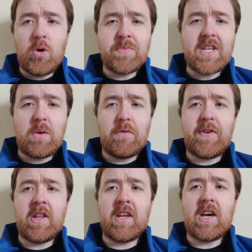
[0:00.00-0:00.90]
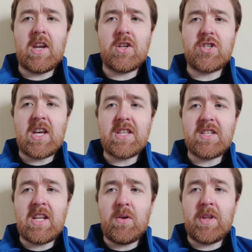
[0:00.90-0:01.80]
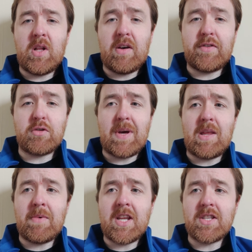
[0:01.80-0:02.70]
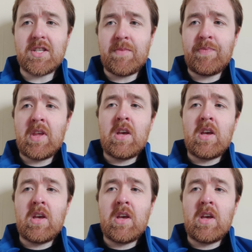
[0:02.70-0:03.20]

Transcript: The home side will feel encouraged that it's nil nil after 20 minutes.